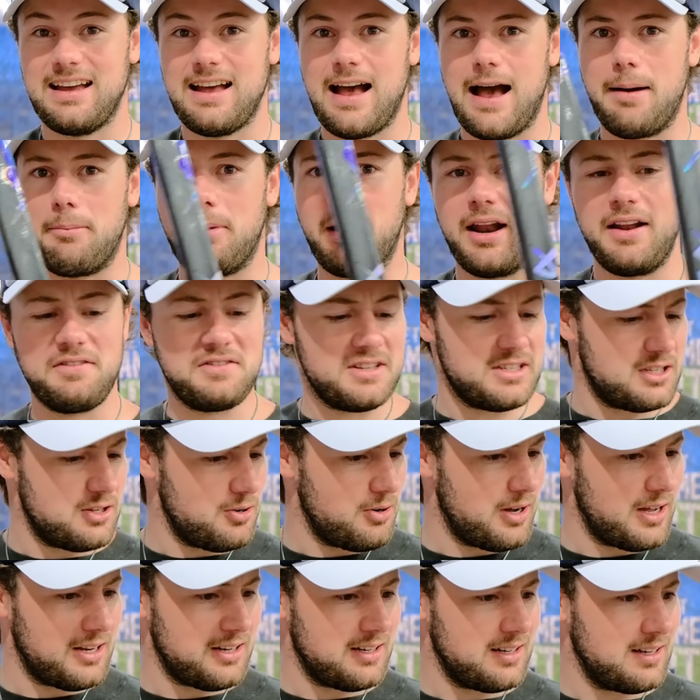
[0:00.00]
I might have to do
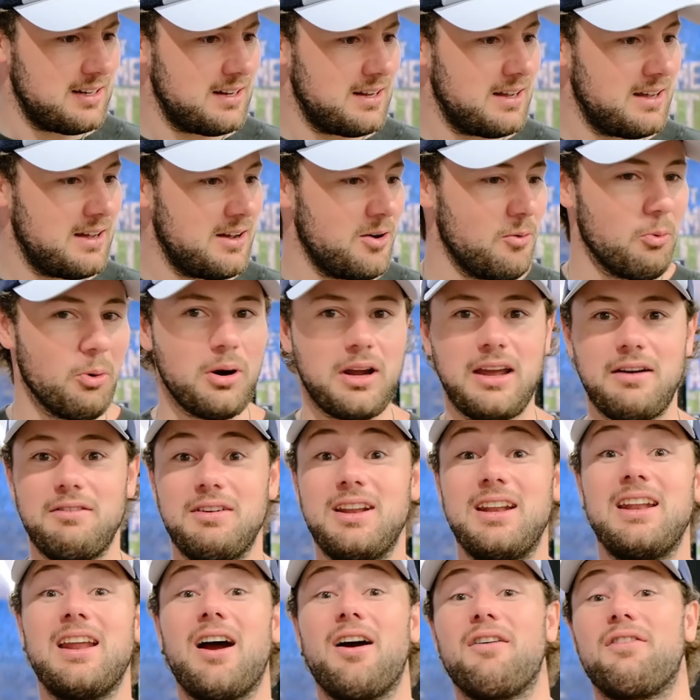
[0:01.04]
it. We're giving
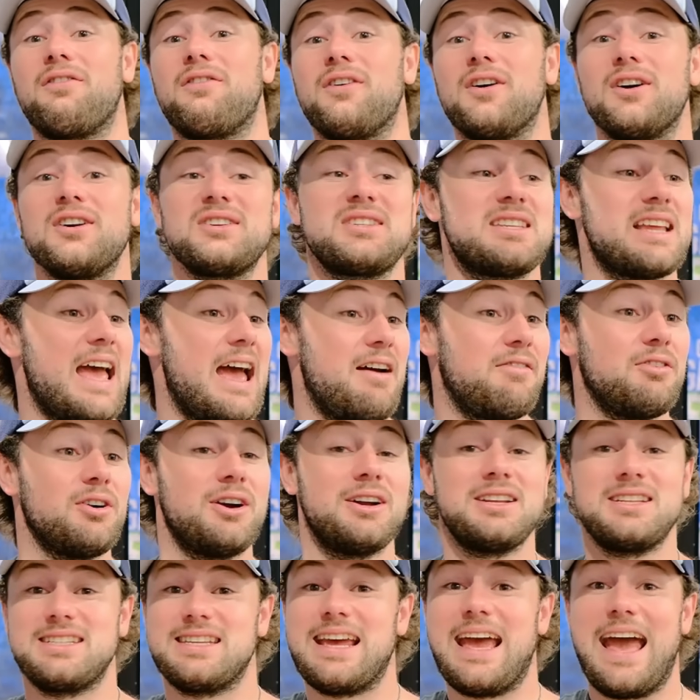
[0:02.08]
it our first ever
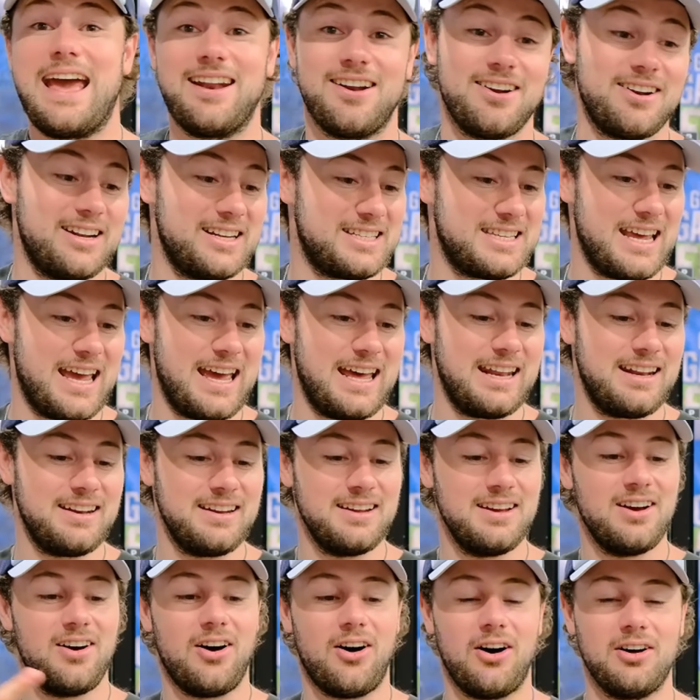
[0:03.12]
10 out of 10
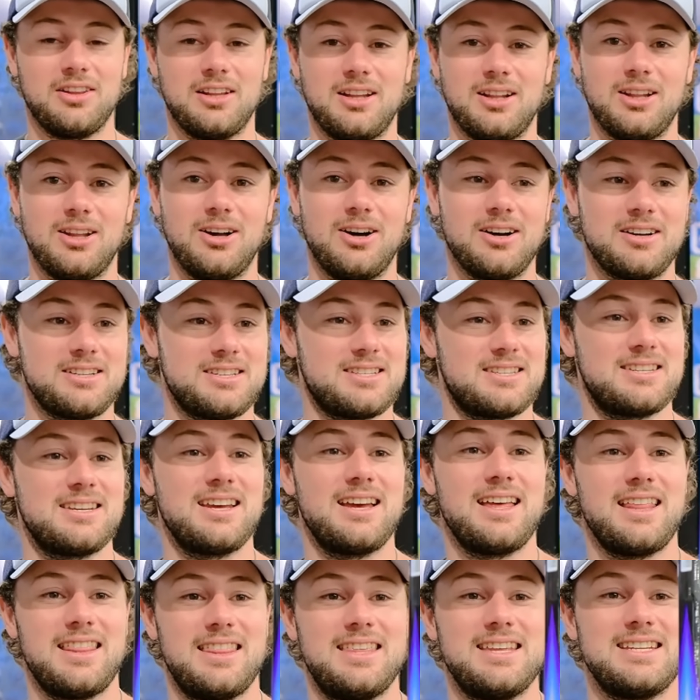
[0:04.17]
on the looks.
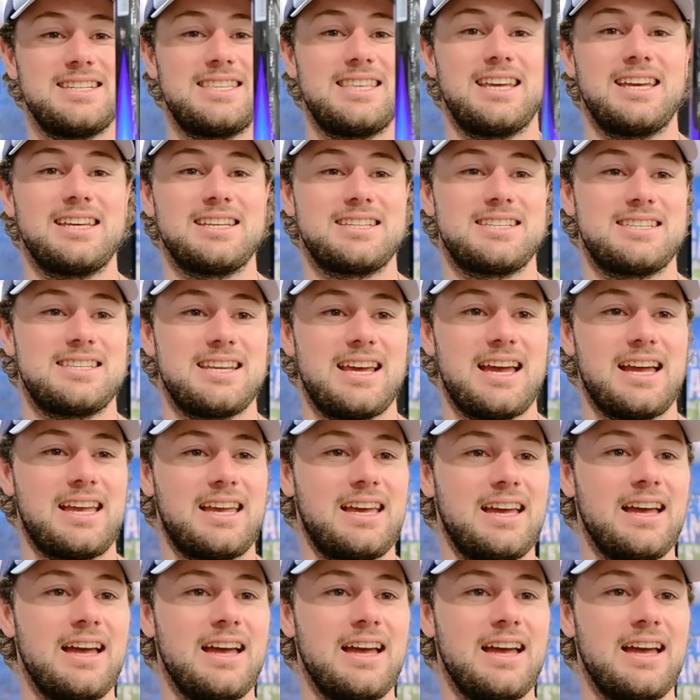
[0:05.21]
This thing is sick.